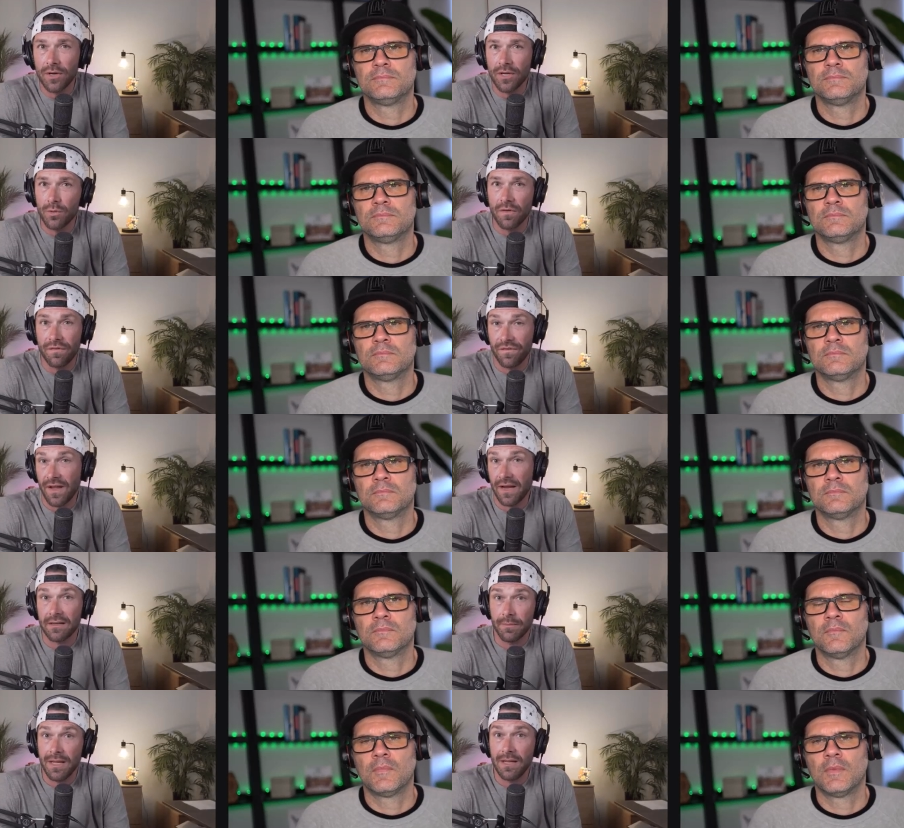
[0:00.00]
Speaker 1: to affect
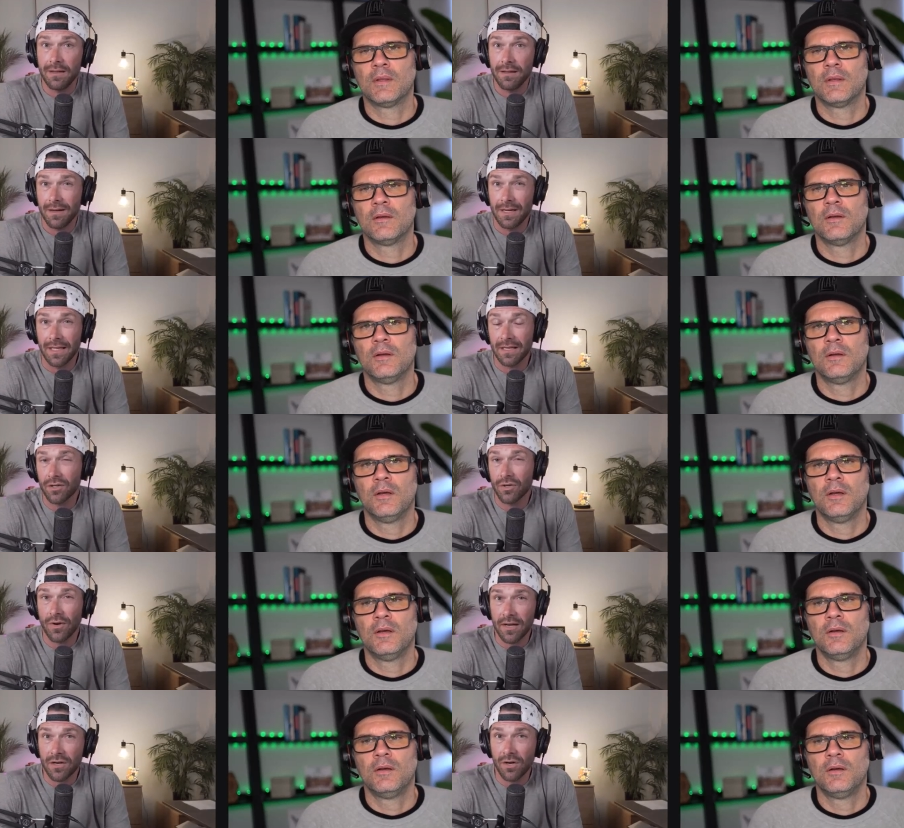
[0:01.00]
me uh, like a
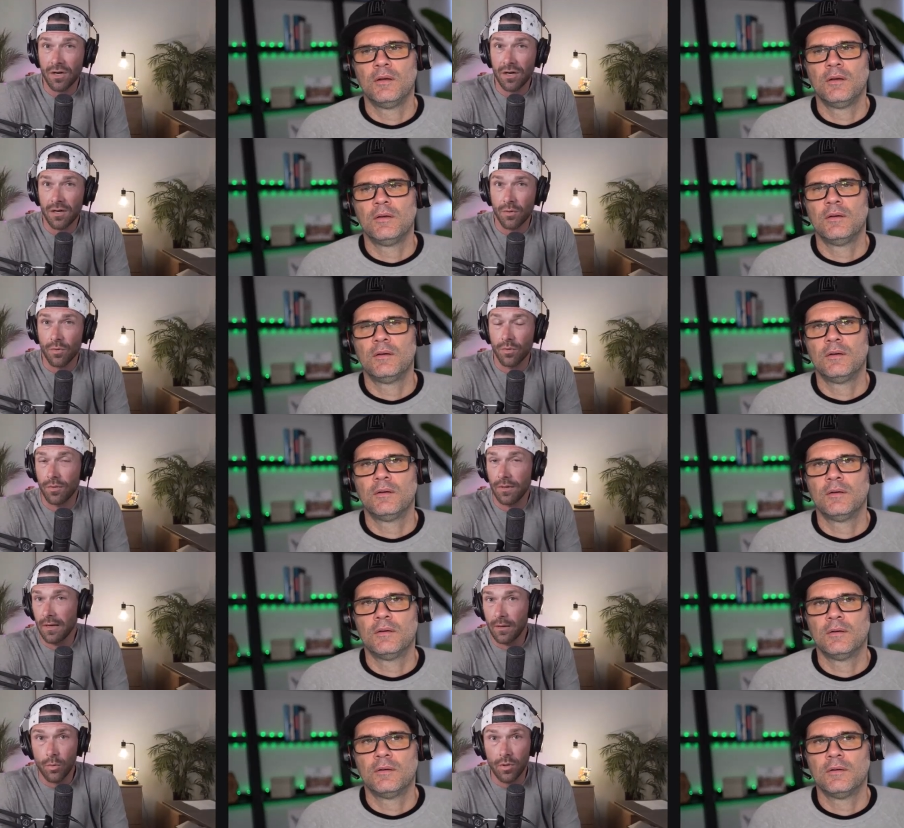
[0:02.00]
credit card, or
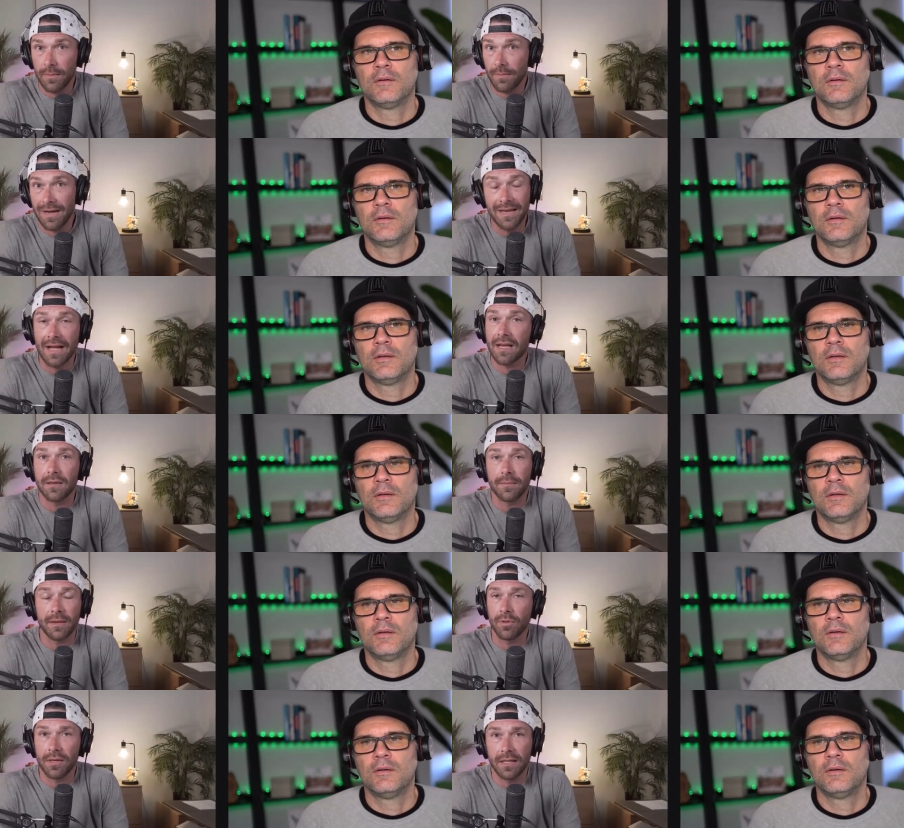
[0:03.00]
eh, or am I not going to be
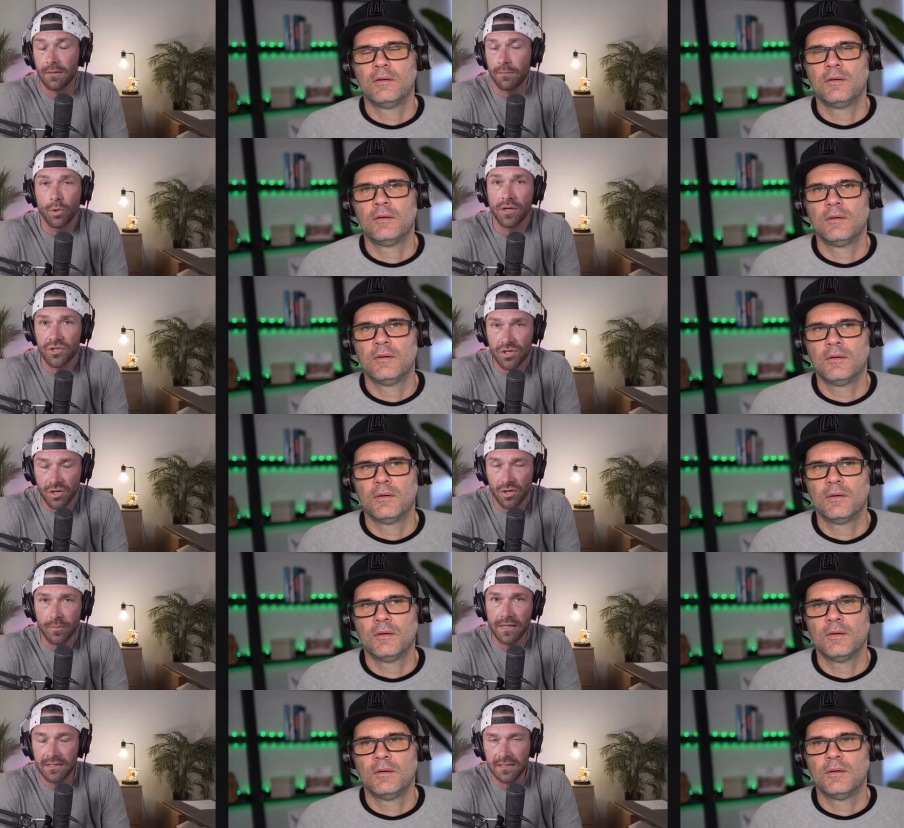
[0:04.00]
able to get a mortgage at all
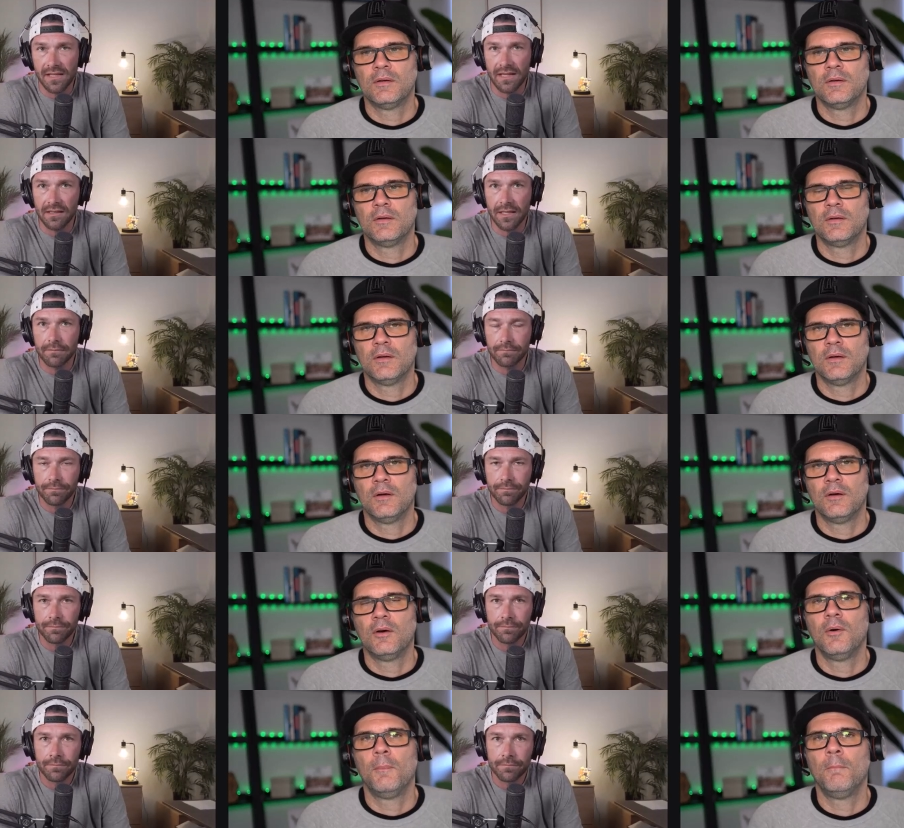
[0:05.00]
because of that late?
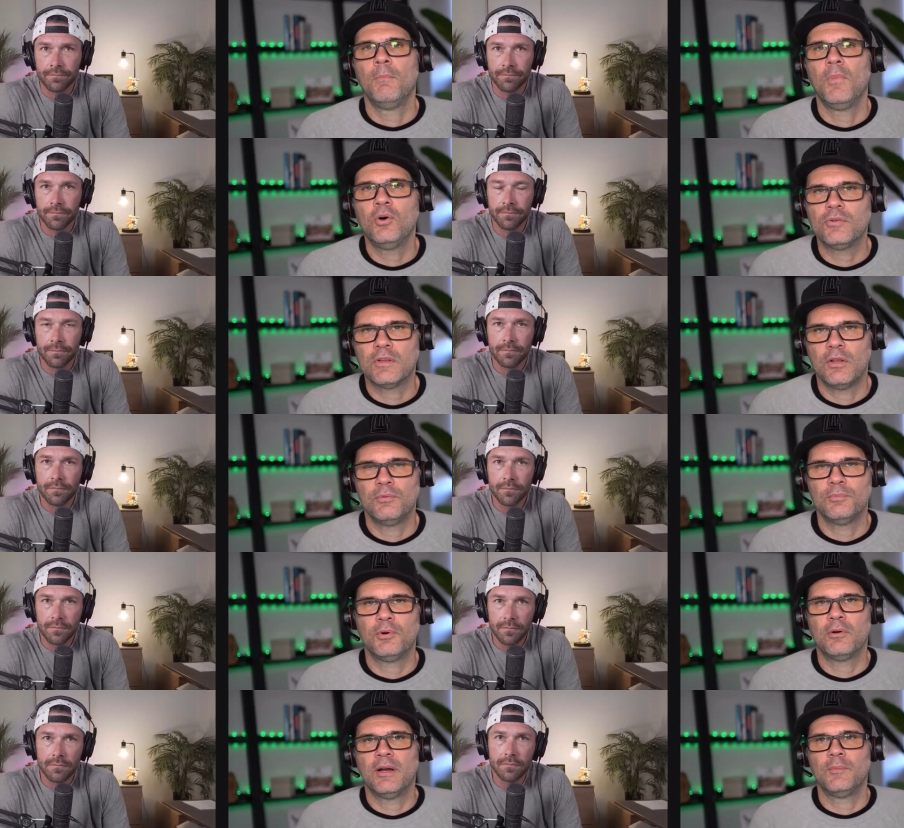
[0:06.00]
Speaker 2: Most loan
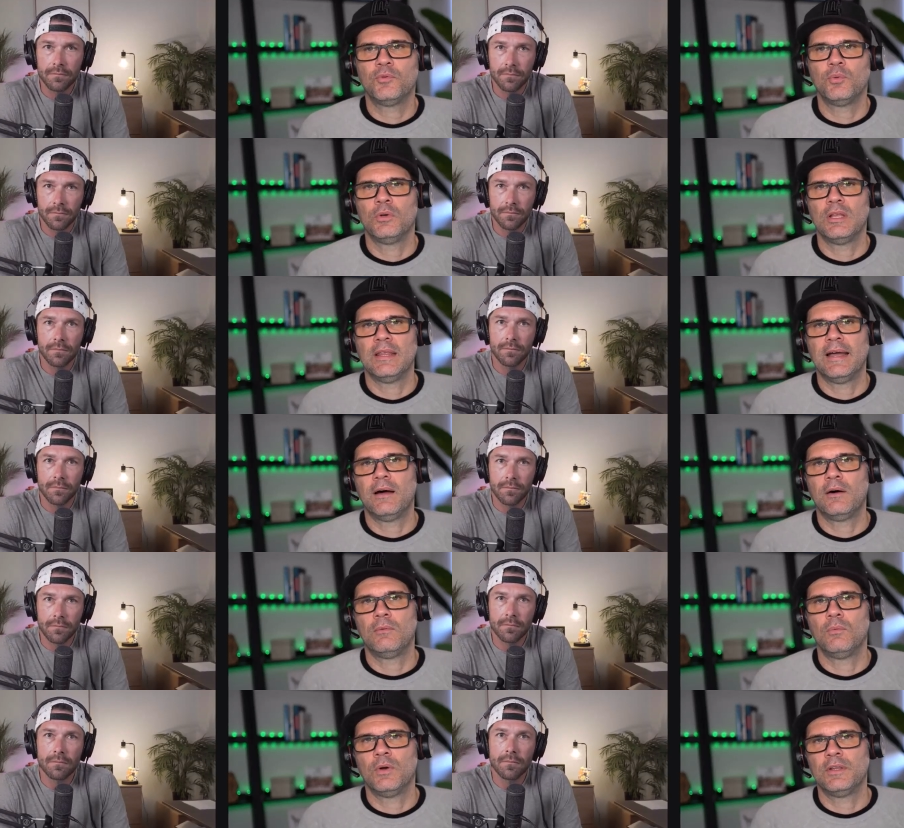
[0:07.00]
programs will allow
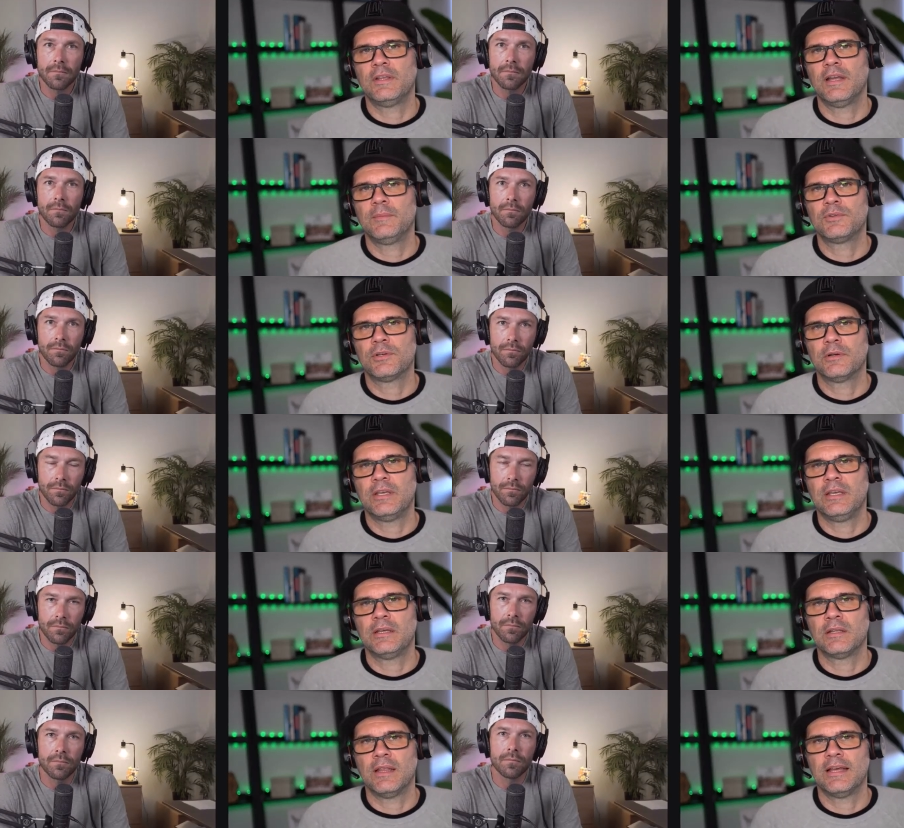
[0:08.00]
one times 30
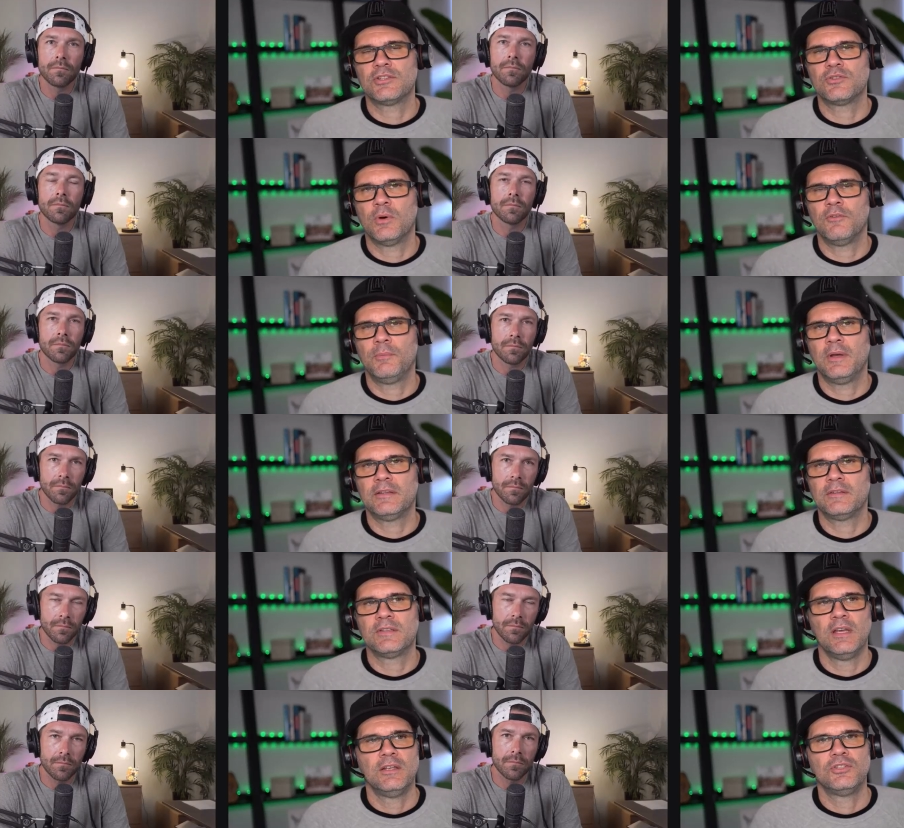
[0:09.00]
in the last 12
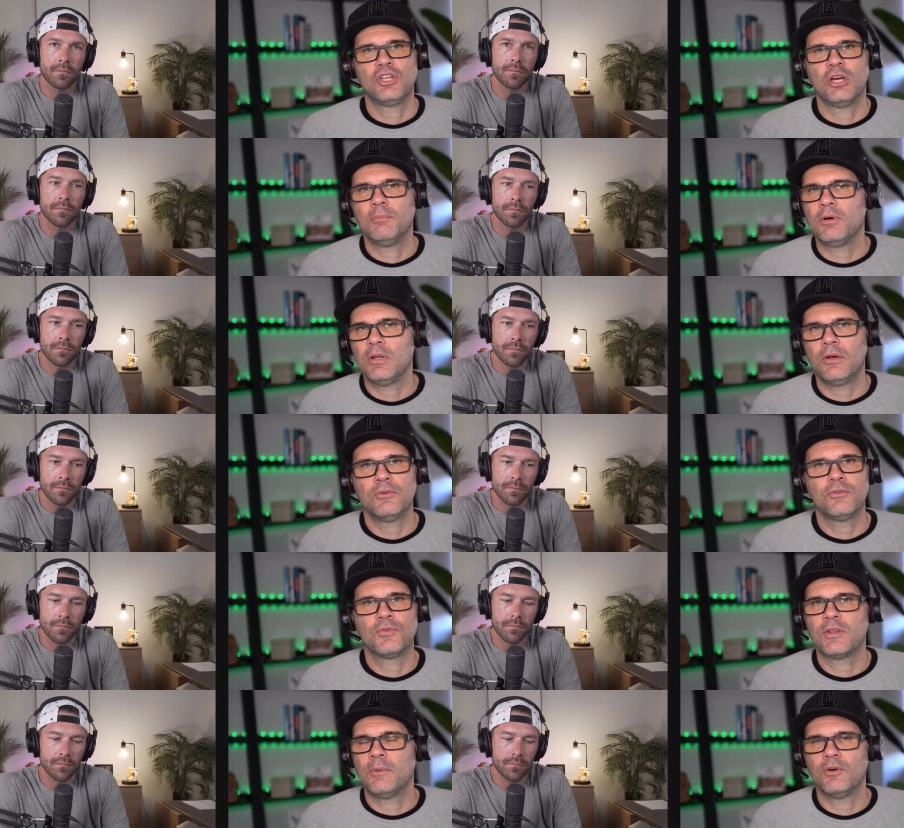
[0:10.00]
months. Jumbo loans,
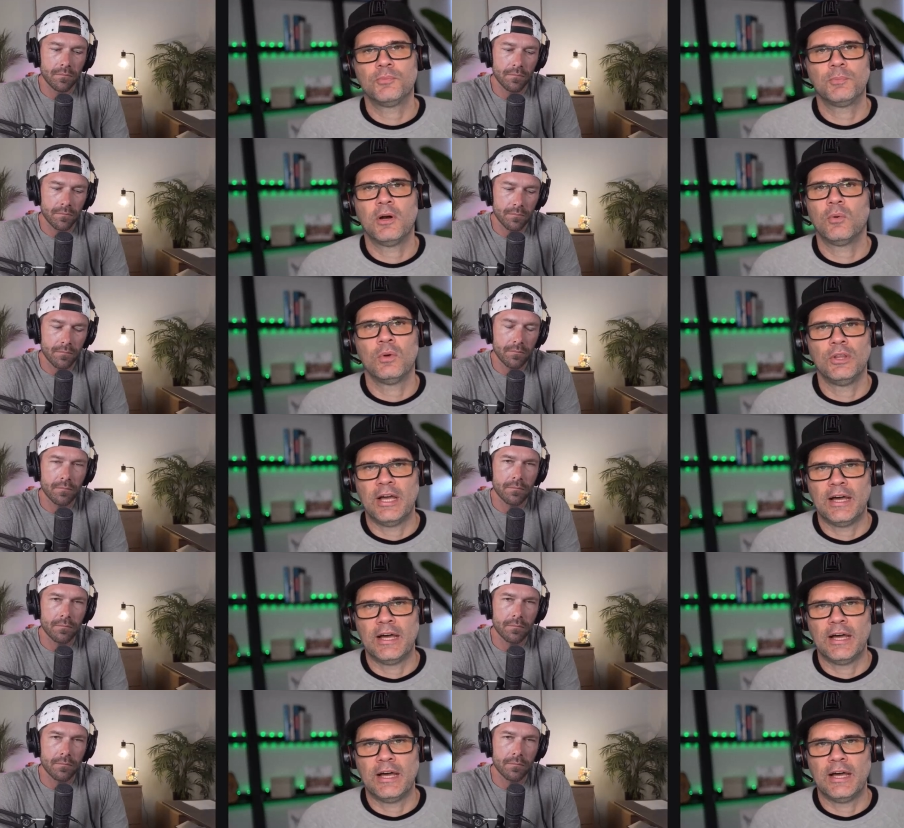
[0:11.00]
for the most part, will not